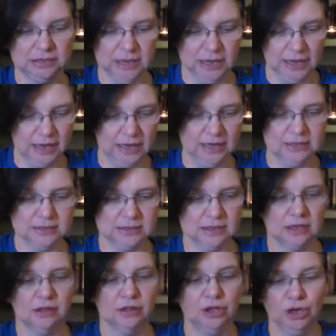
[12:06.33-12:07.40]

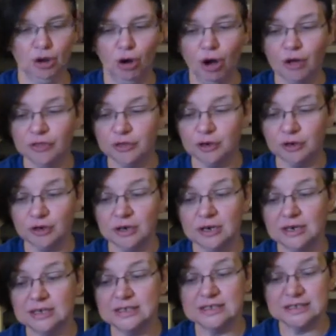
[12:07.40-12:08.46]
that the author
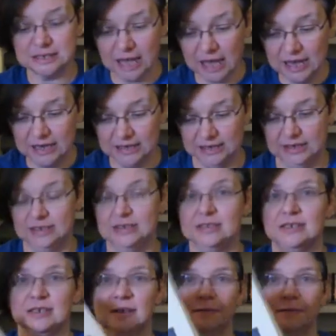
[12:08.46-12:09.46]
signed it.